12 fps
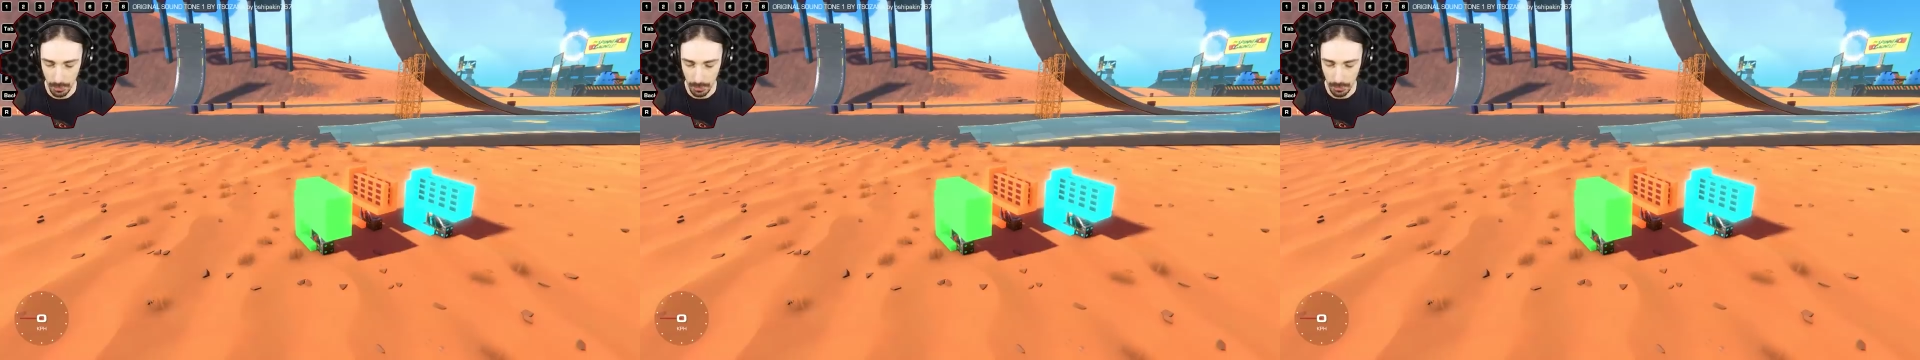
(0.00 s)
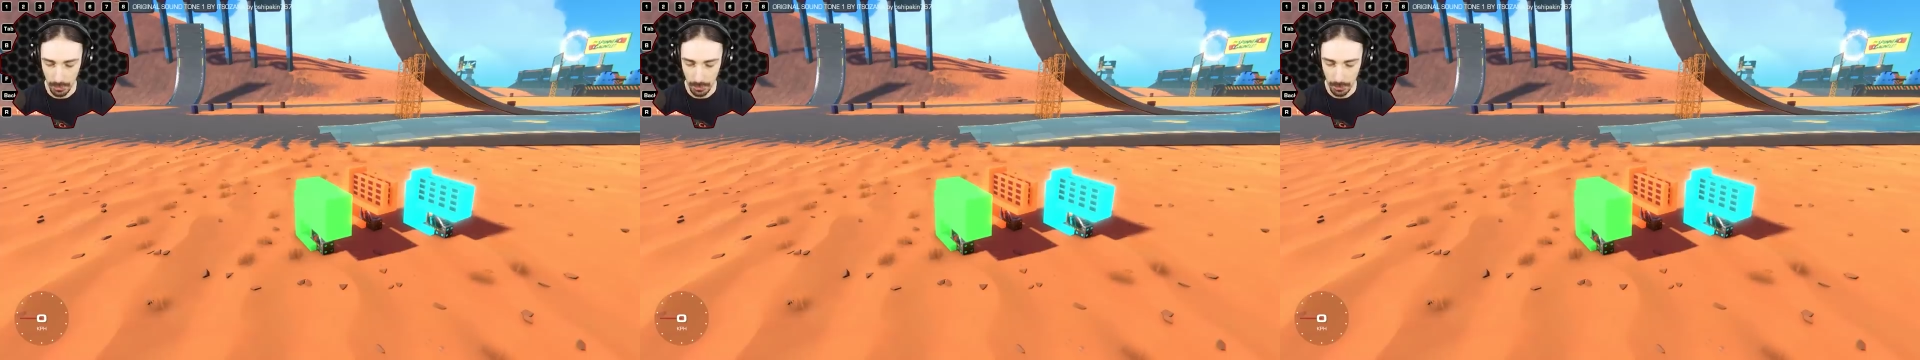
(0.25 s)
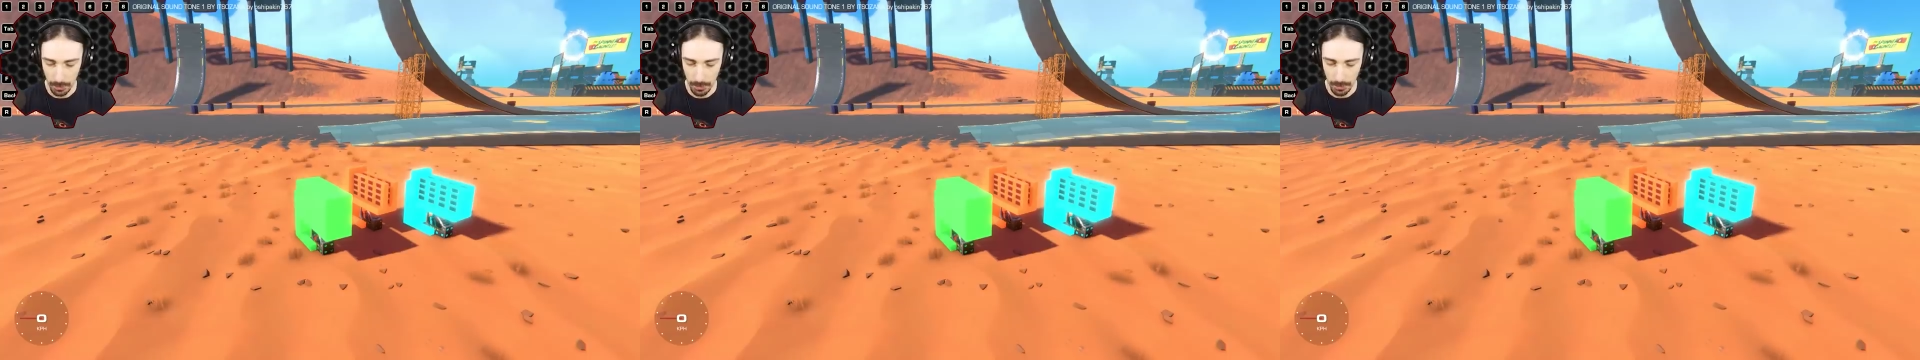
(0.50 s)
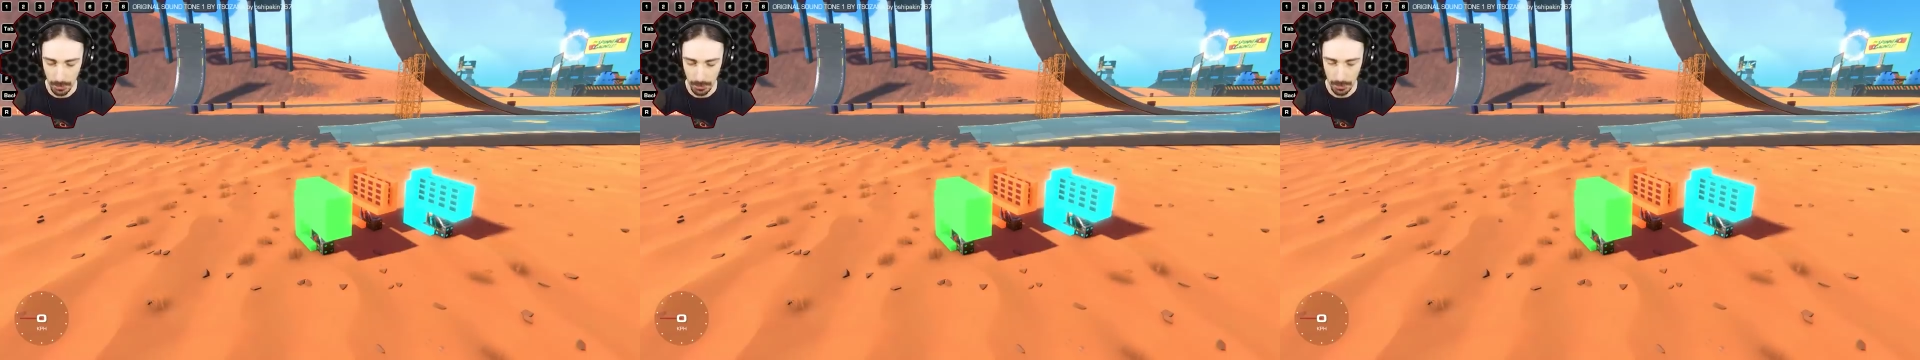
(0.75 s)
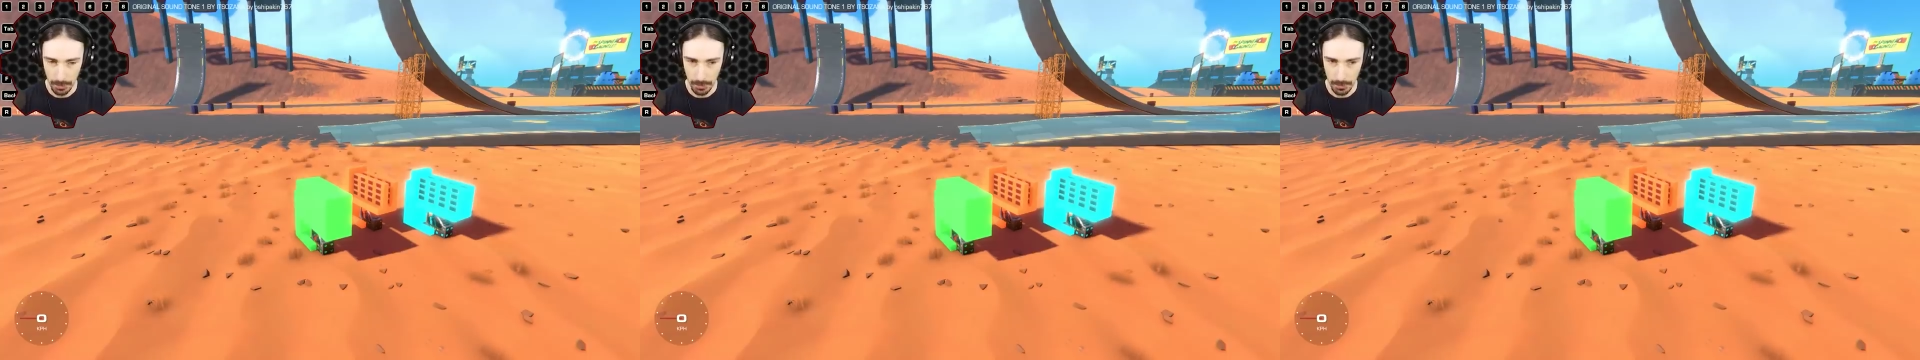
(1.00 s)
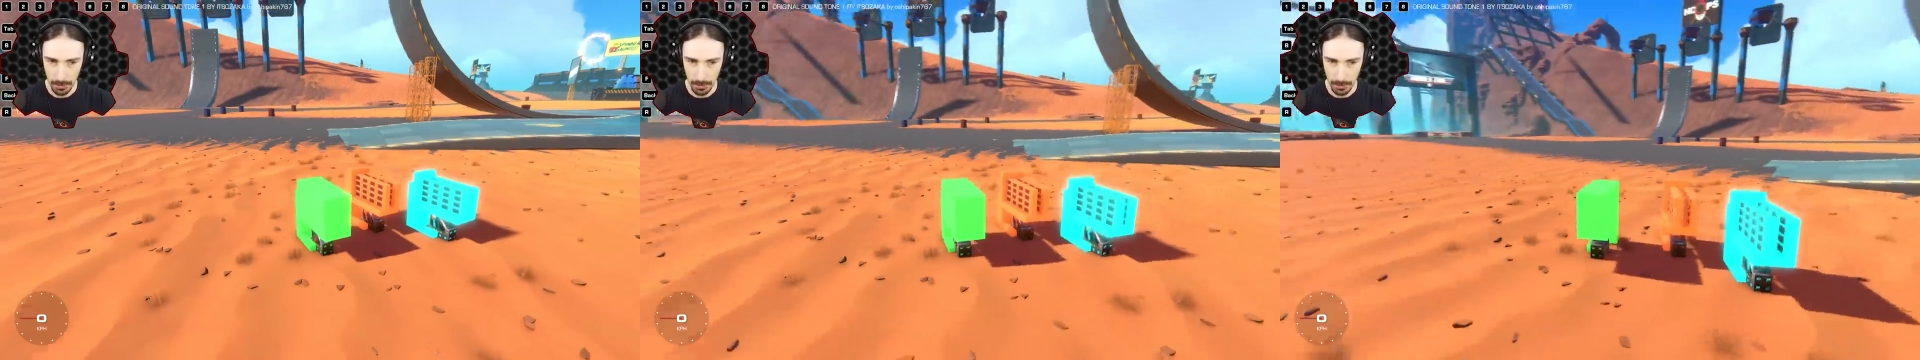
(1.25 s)

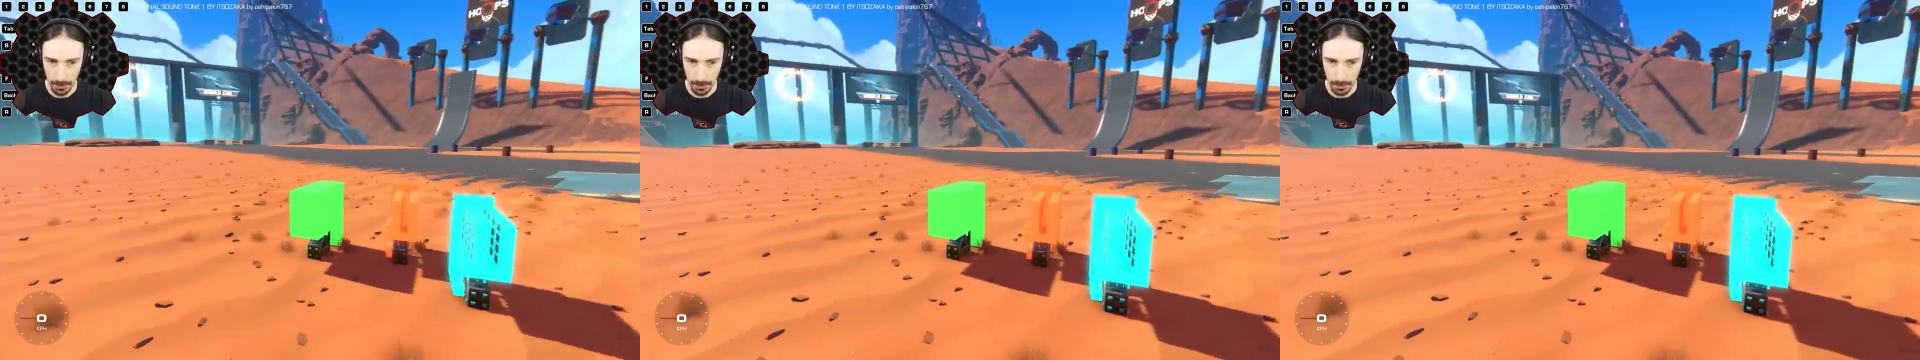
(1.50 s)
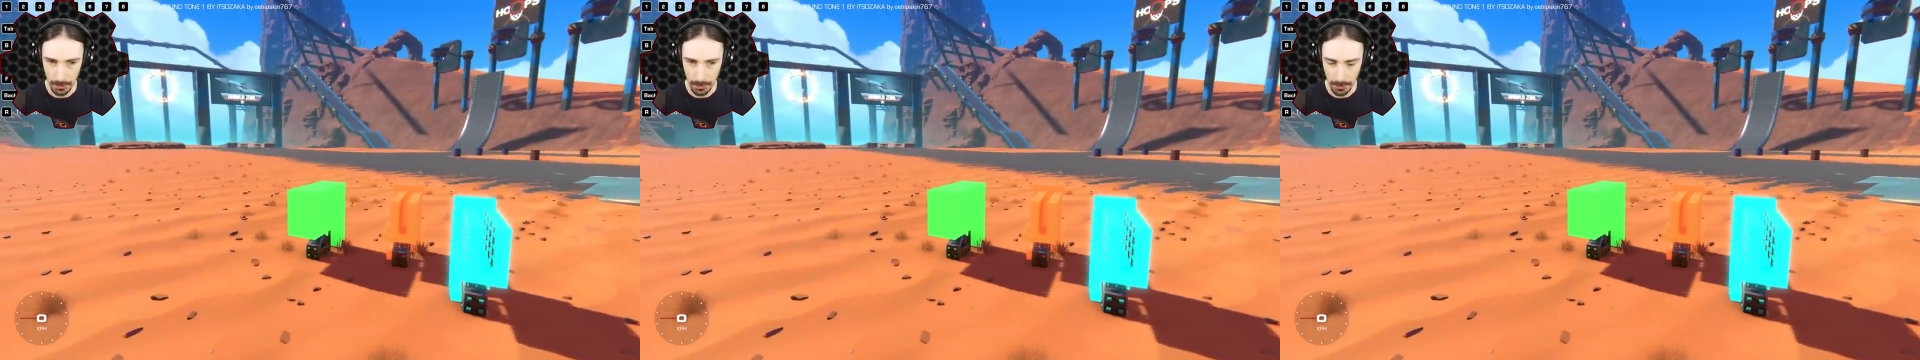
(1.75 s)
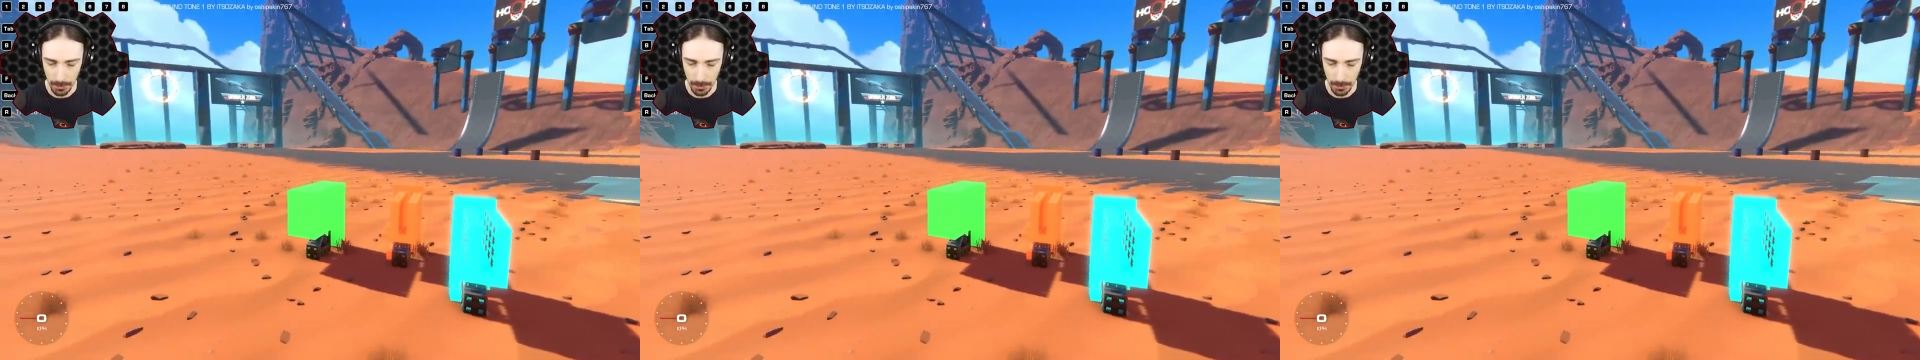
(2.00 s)
[no speech]